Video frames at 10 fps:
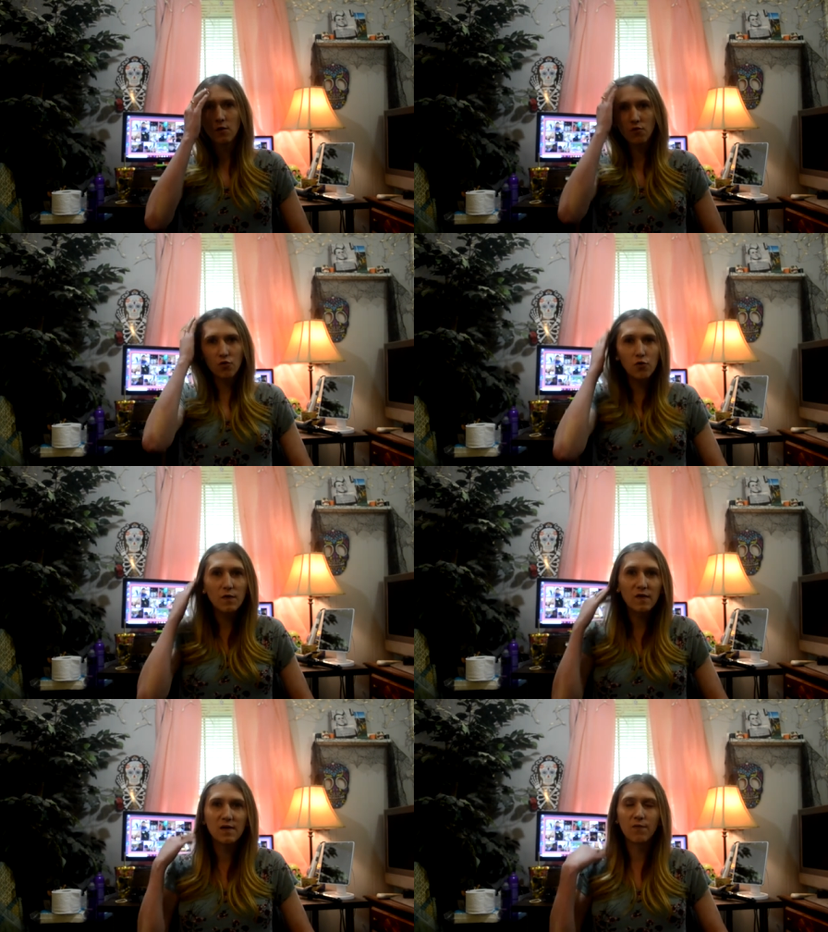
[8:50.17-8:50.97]
to the
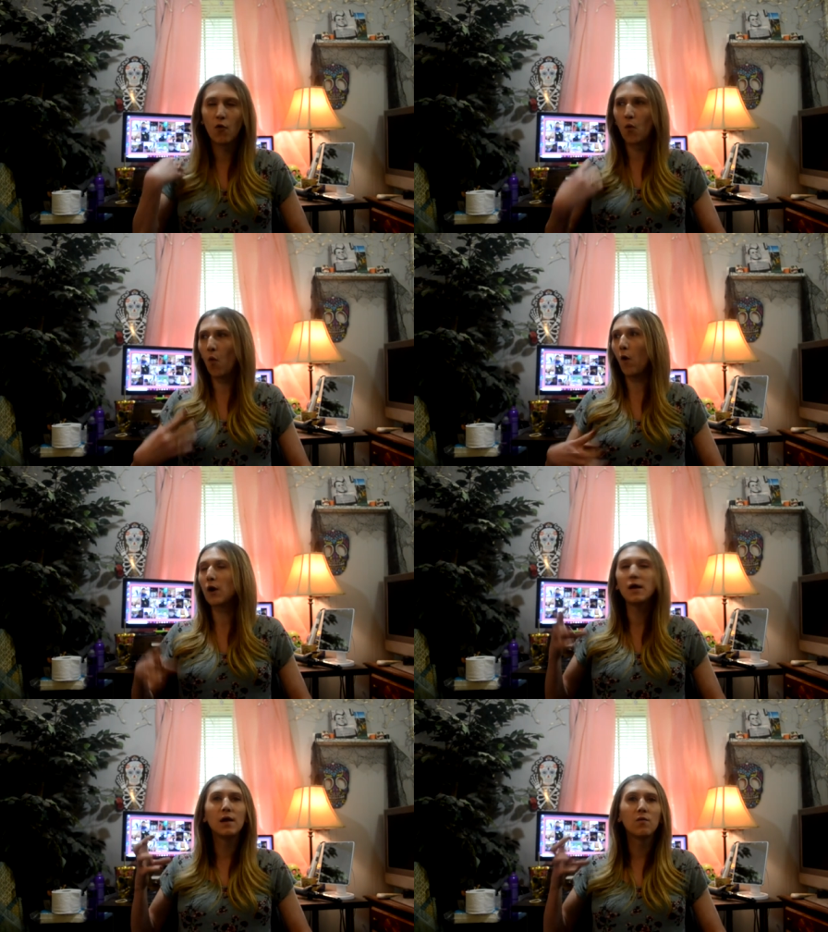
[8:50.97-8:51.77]
Civil
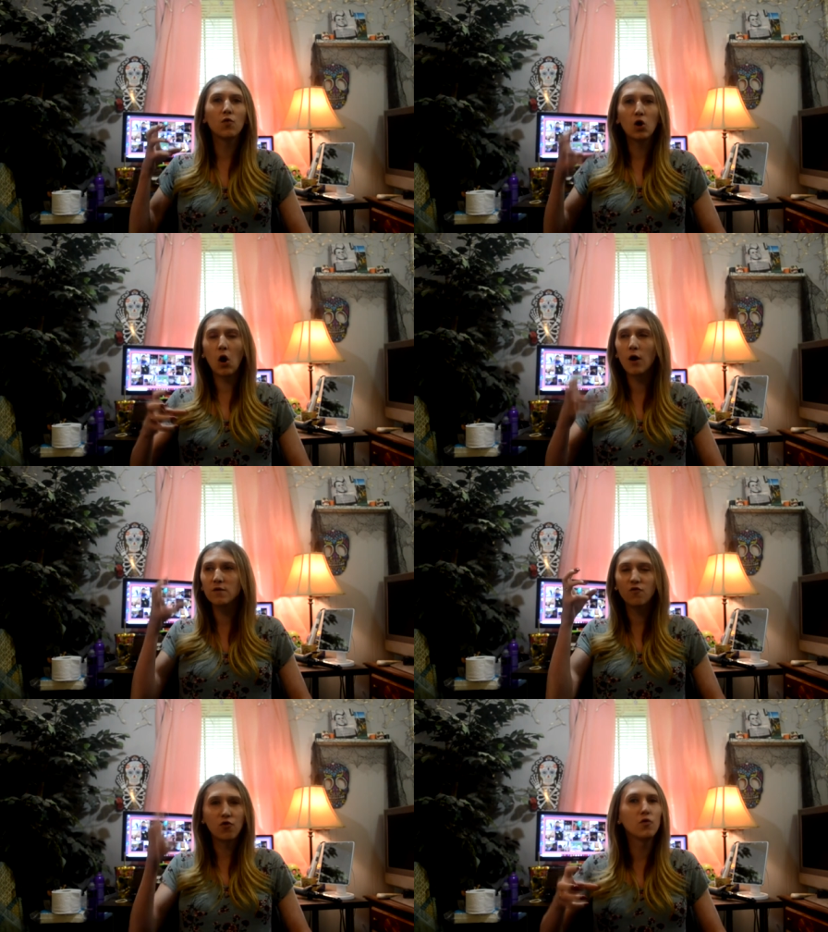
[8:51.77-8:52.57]
War, in regards
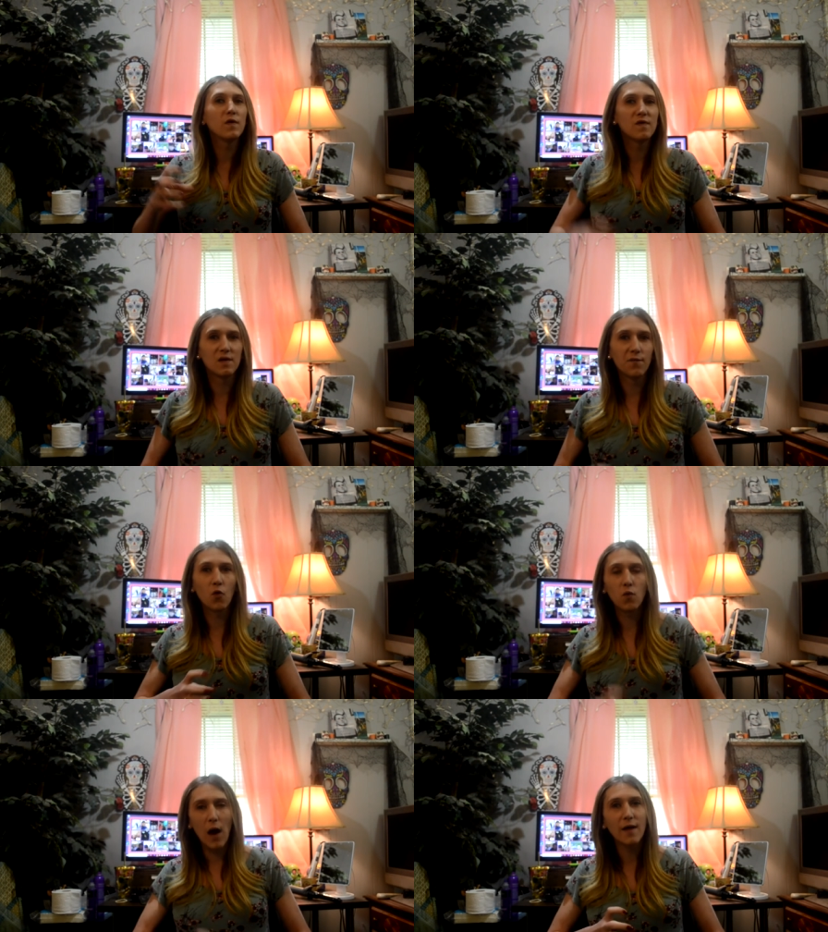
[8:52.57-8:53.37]
to the Civil
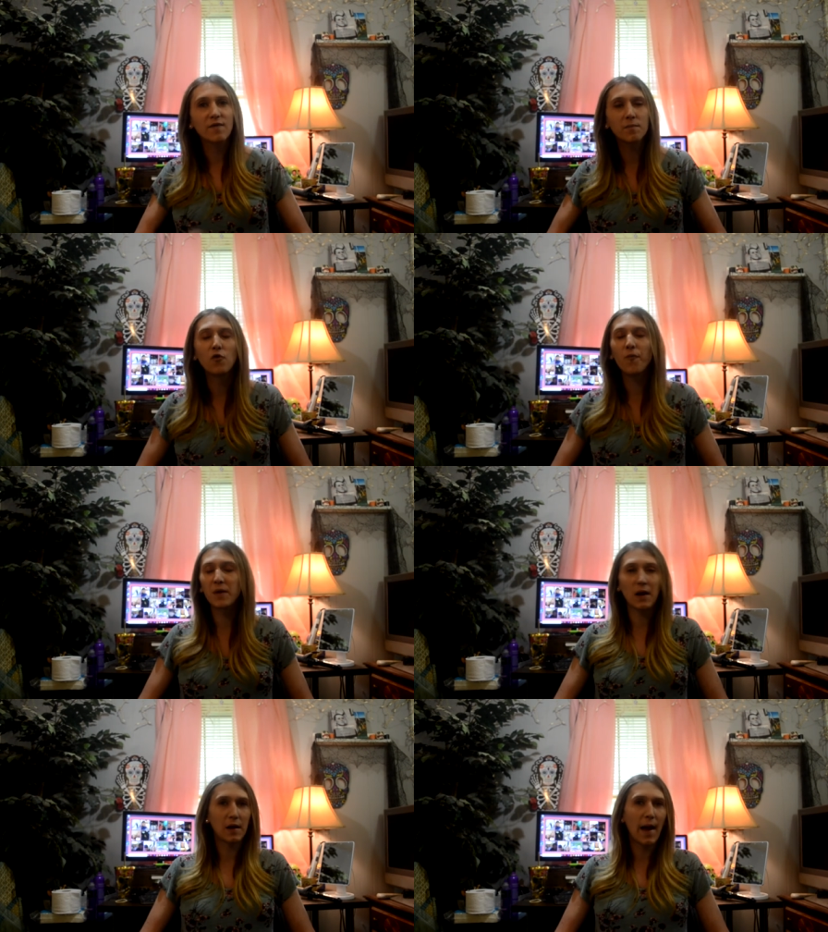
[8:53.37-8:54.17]
Rights
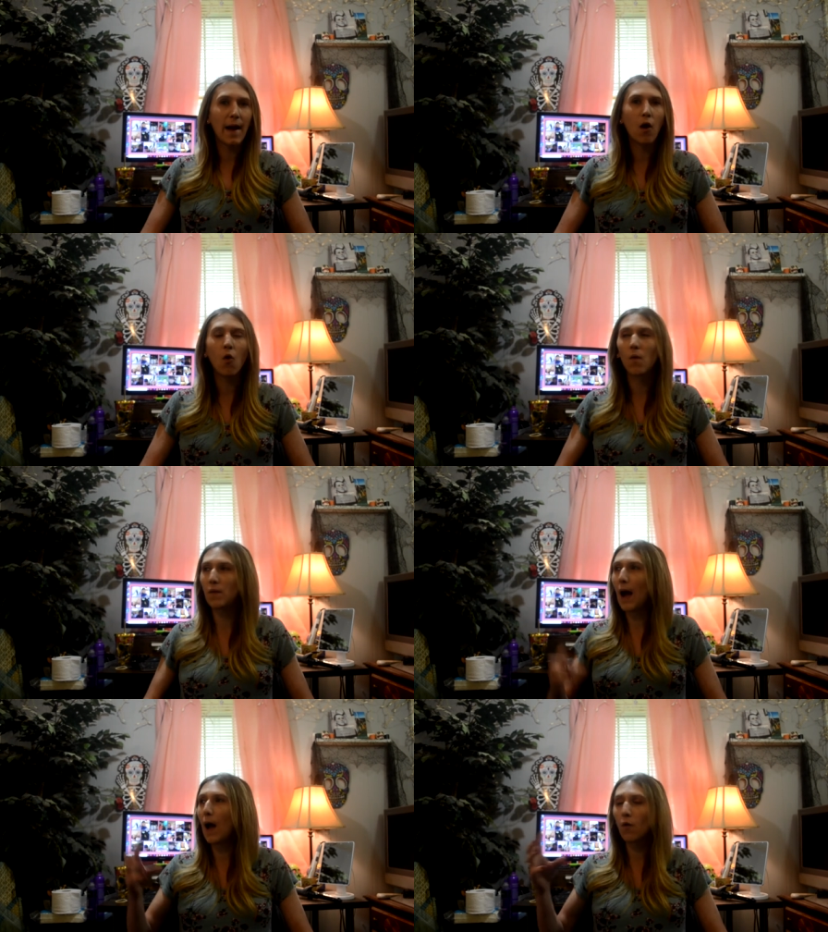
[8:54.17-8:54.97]
Movement, and how
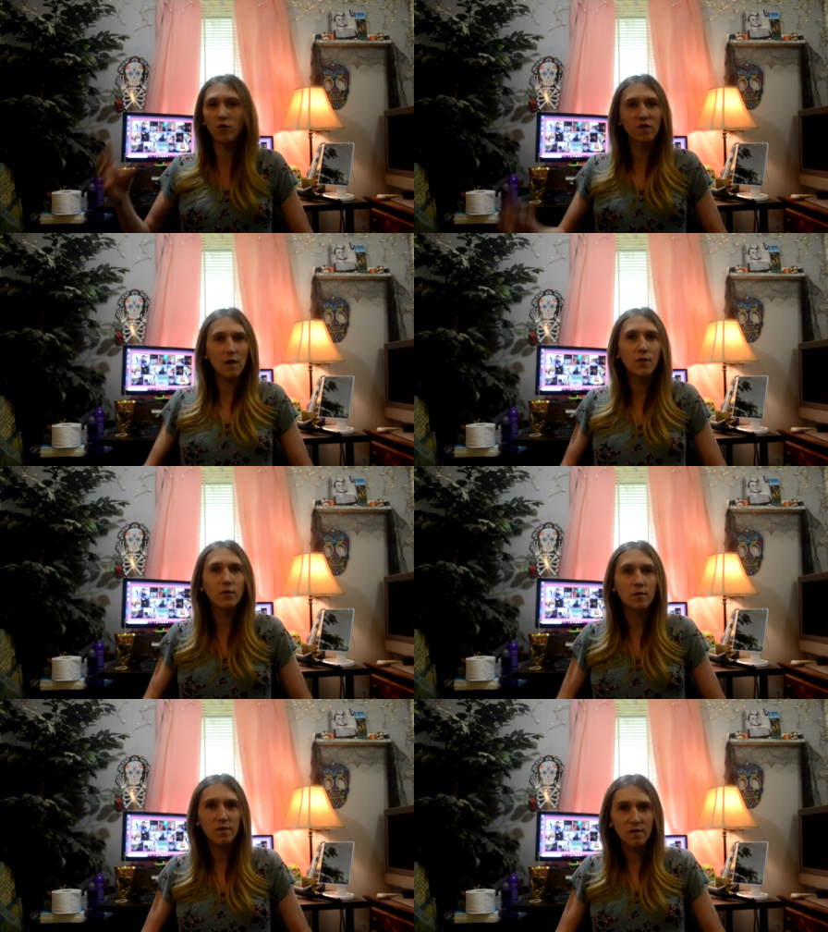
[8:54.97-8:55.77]
our
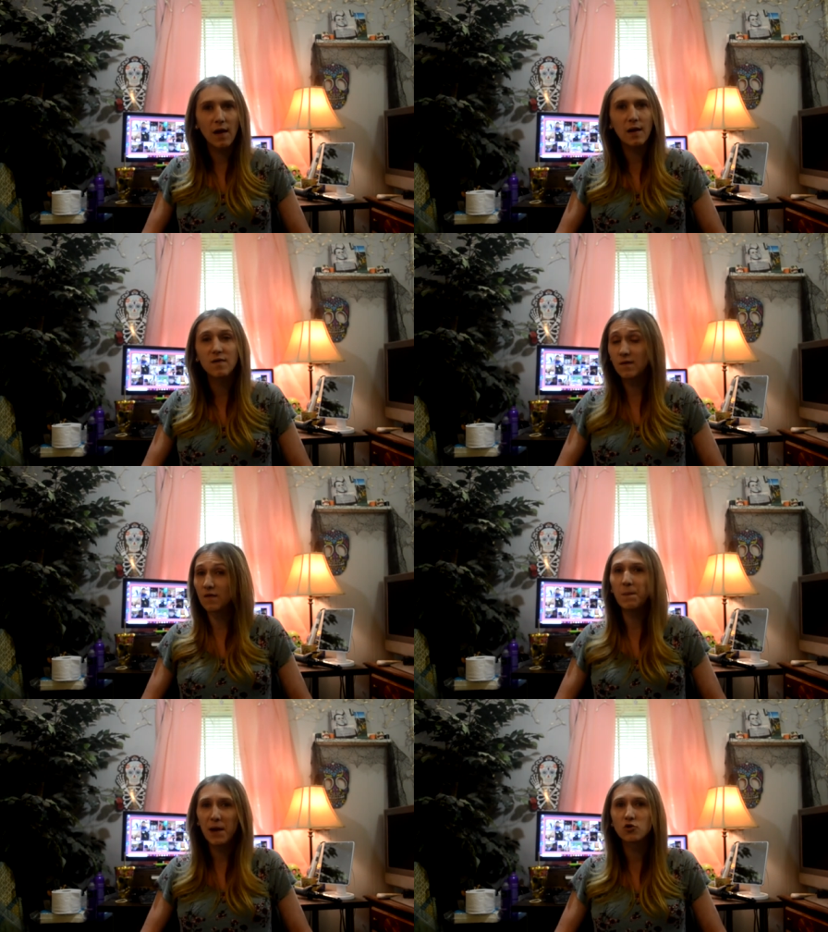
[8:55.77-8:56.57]
Southern states
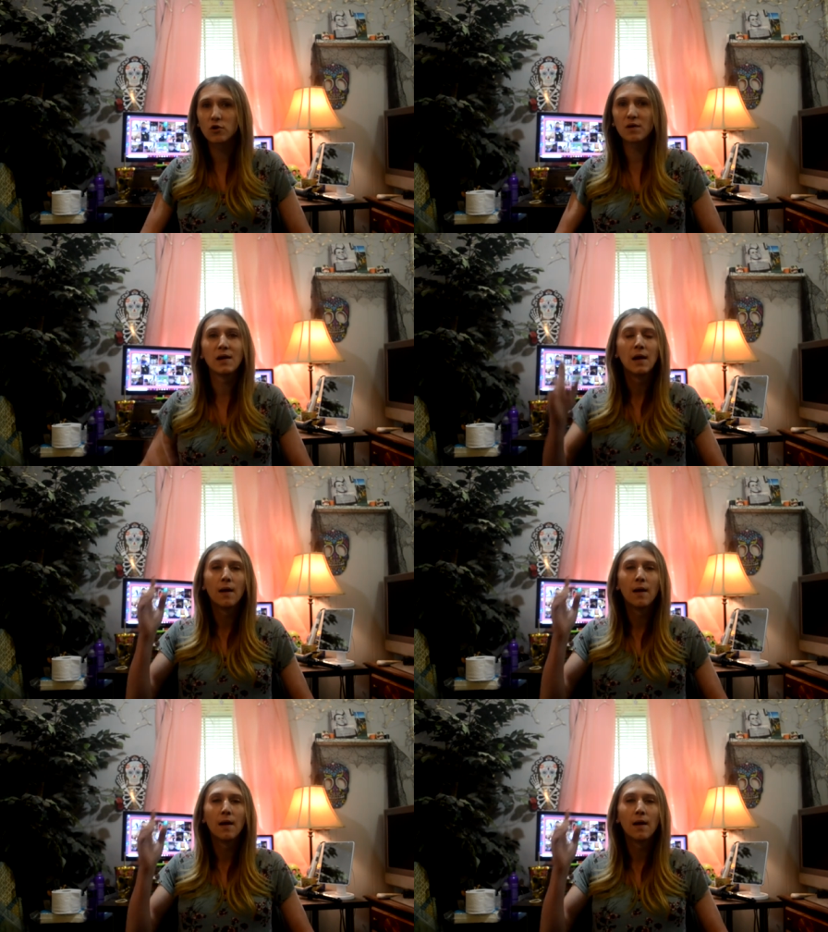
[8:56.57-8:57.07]
especially